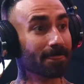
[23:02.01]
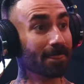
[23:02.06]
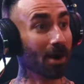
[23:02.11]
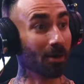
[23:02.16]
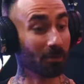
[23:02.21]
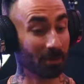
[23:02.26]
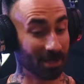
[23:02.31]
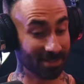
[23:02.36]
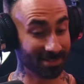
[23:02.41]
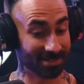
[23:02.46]
No,
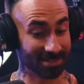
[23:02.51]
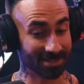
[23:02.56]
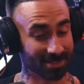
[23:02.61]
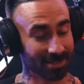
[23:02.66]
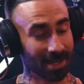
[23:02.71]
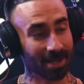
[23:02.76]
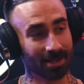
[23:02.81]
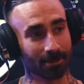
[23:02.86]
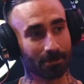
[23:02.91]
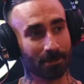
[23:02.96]
we had this
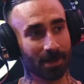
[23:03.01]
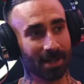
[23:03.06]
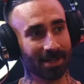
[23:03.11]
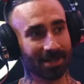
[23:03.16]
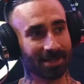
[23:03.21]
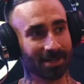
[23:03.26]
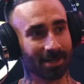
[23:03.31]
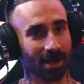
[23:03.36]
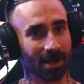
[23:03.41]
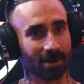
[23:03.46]

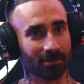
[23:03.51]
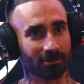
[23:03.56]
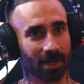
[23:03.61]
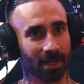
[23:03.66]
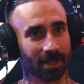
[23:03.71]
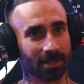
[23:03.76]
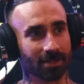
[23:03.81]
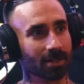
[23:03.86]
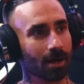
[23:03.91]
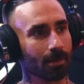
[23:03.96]
encyclopedia of
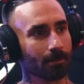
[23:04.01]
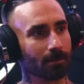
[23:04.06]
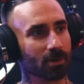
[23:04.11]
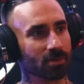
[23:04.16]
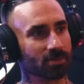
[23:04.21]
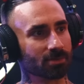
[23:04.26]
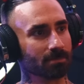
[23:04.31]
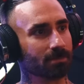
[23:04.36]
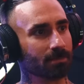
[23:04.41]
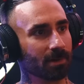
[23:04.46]
like
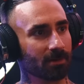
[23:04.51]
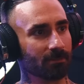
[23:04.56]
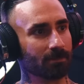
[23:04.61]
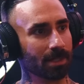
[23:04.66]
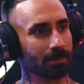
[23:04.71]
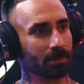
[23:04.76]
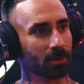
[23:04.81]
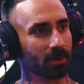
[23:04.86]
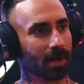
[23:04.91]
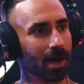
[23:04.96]
numbers of
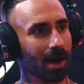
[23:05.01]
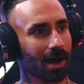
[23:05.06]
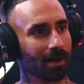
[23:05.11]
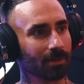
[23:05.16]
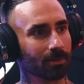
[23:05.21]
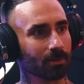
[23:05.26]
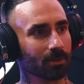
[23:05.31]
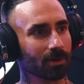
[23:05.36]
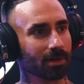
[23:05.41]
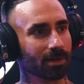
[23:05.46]
people in
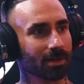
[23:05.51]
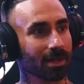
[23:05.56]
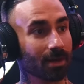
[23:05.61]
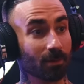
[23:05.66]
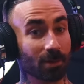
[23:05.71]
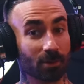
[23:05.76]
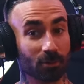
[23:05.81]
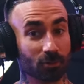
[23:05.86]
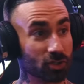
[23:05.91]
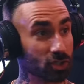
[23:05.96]
Hollywood, and
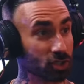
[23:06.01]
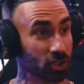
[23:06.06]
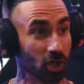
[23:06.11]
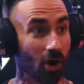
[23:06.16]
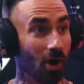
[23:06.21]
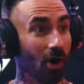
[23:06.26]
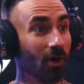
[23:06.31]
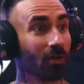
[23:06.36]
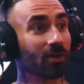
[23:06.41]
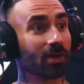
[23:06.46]
we were just
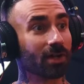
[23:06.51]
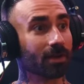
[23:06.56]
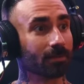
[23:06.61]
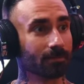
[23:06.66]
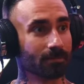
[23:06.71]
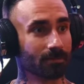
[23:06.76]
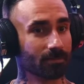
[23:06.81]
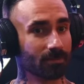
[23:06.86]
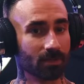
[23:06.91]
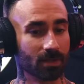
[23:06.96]
calling
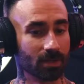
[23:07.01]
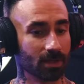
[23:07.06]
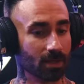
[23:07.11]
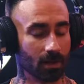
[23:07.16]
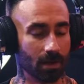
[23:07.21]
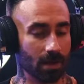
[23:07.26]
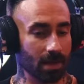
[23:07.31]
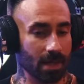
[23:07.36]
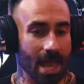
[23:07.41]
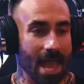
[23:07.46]

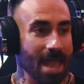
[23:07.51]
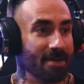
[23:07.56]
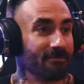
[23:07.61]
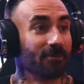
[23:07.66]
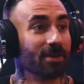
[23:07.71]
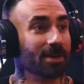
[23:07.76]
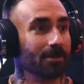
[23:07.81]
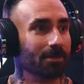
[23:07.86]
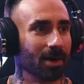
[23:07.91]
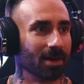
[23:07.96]

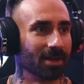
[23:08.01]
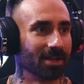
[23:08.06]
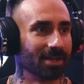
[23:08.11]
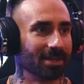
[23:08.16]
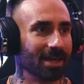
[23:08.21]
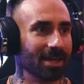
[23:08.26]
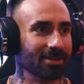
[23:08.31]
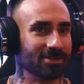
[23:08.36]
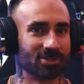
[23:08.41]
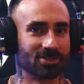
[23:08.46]
everybody
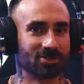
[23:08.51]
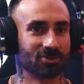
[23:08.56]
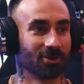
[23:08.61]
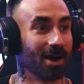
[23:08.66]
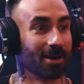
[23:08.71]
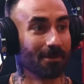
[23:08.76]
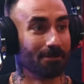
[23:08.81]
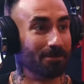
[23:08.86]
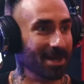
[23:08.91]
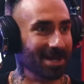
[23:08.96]
and just
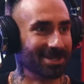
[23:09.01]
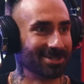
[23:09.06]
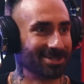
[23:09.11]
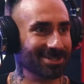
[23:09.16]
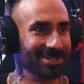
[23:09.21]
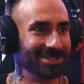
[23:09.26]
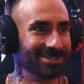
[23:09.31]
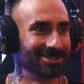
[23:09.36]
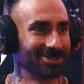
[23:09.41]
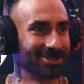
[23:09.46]
trying to pitch
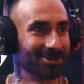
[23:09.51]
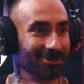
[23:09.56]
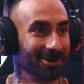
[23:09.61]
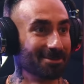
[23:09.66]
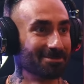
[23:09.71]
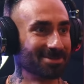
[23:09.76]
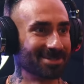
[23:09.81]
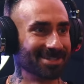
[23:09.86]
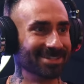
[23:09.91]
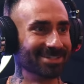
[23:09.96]
these
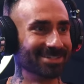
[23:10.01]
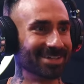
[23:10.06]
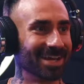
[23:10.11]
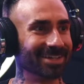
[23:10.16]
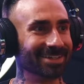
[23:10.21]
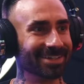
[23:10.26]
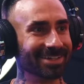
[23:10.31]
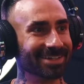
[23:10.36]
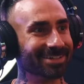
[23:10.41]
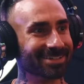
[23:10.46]
scripts and these
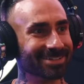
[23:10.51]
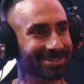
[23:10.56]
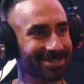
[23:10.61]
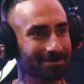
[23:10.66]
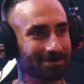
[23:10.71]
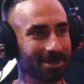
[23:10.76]
ideas to